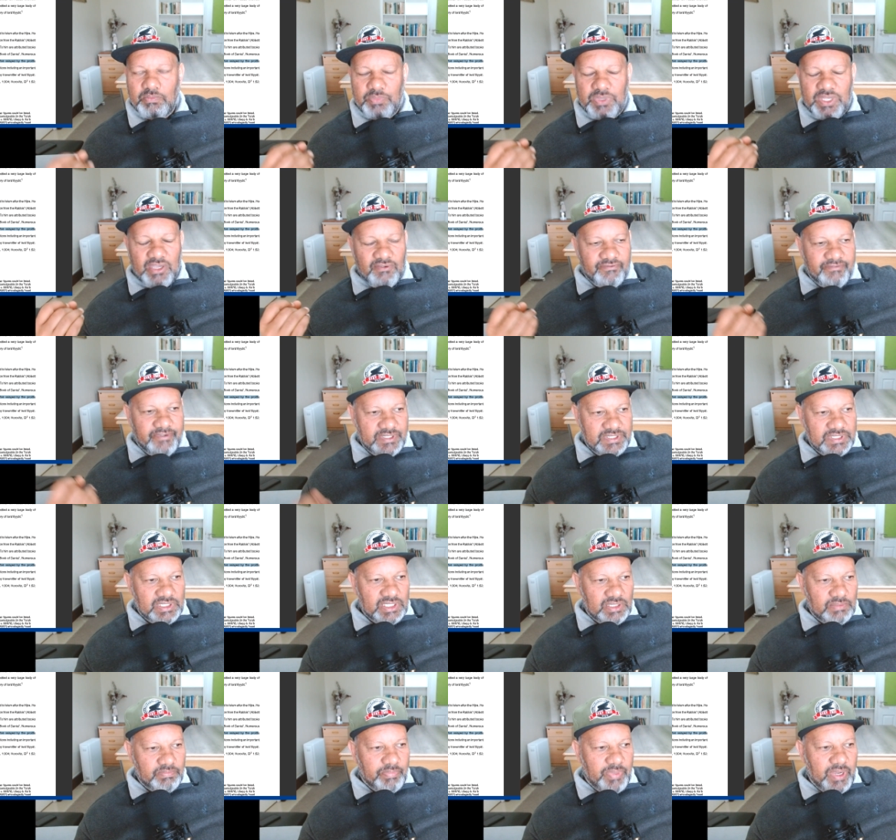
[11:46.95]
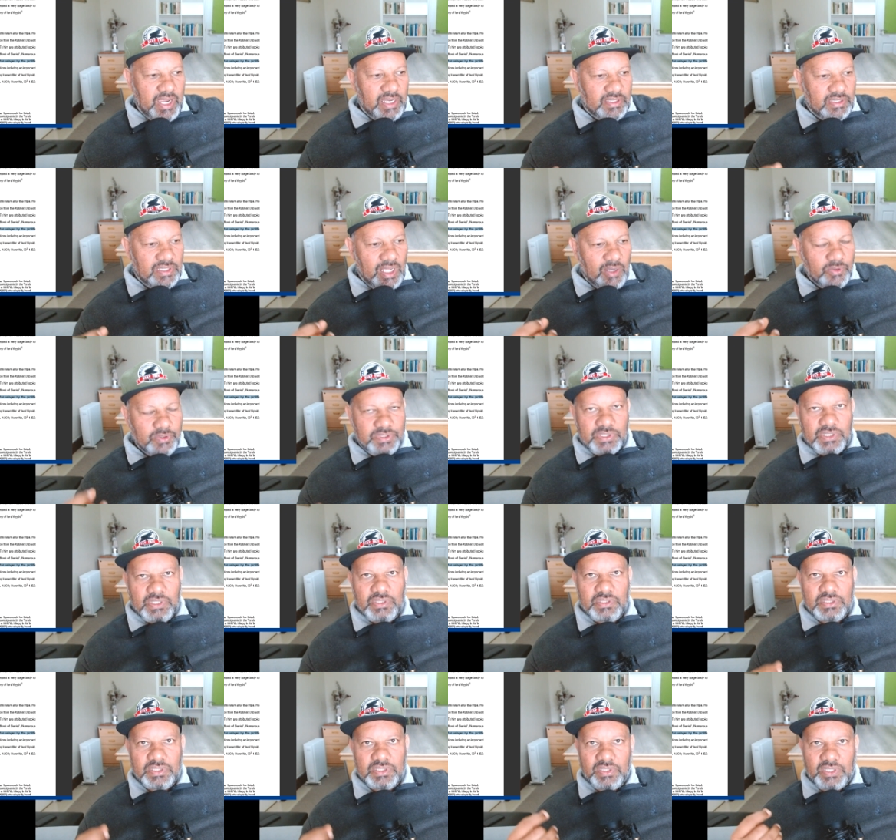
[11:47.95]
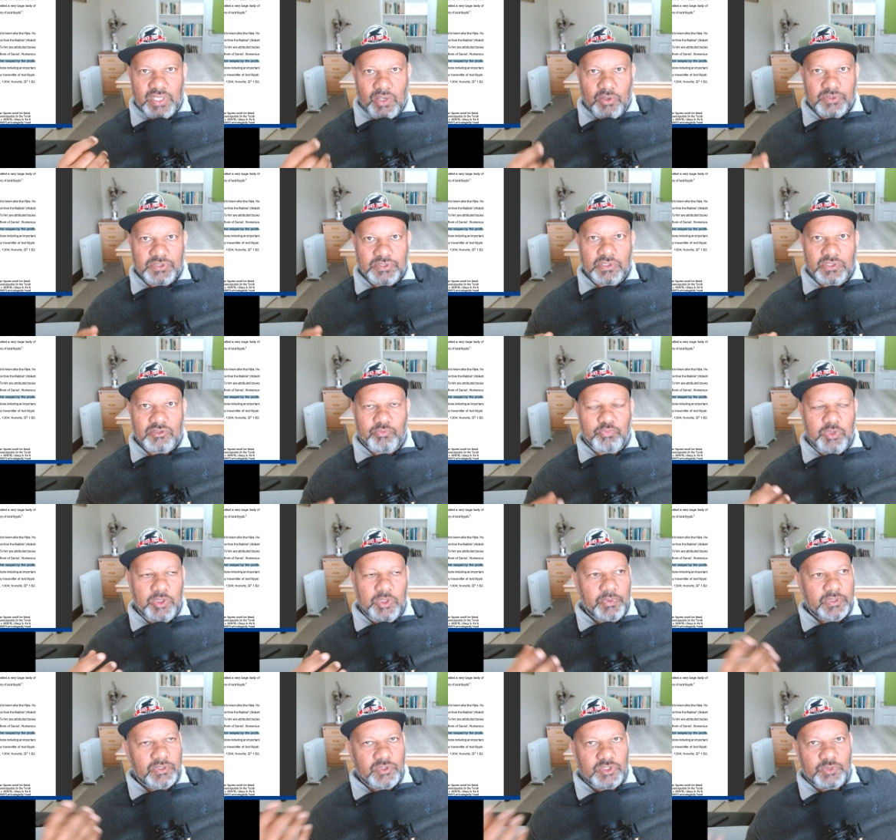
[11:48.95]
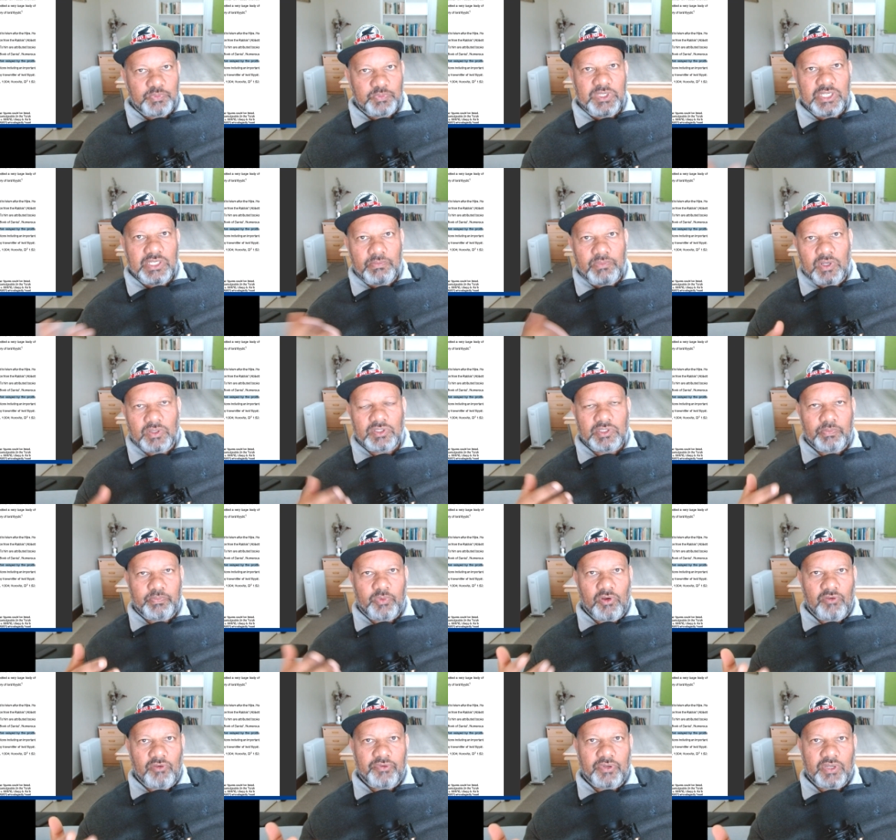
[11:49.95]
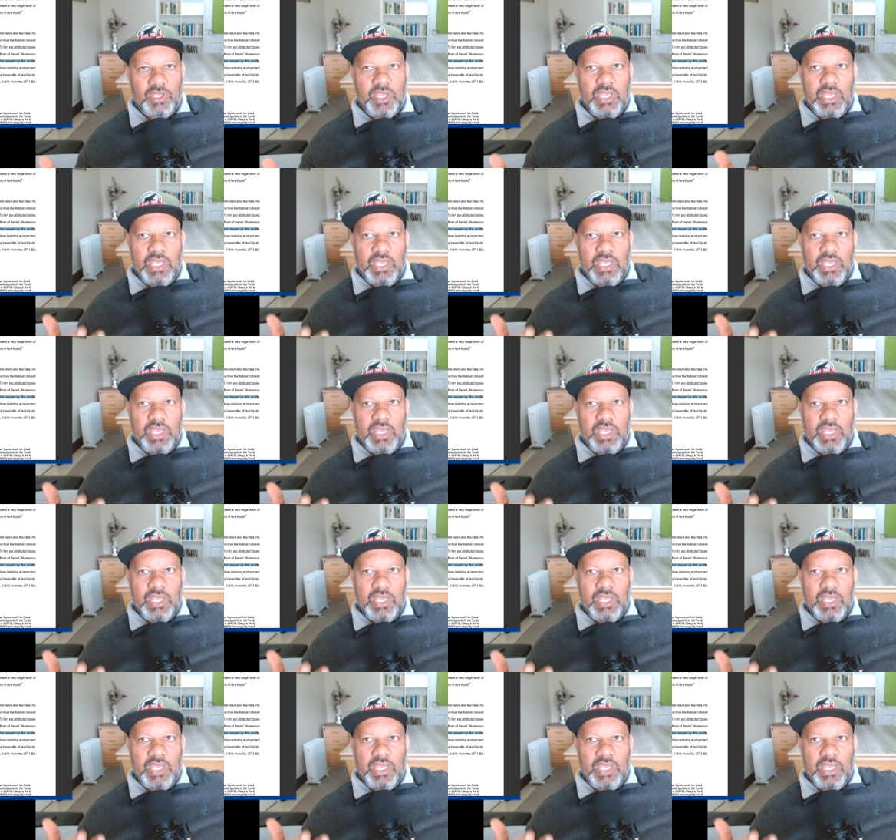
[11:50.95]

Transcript: being visited by thousands and thousands of people to speak about the Prophet.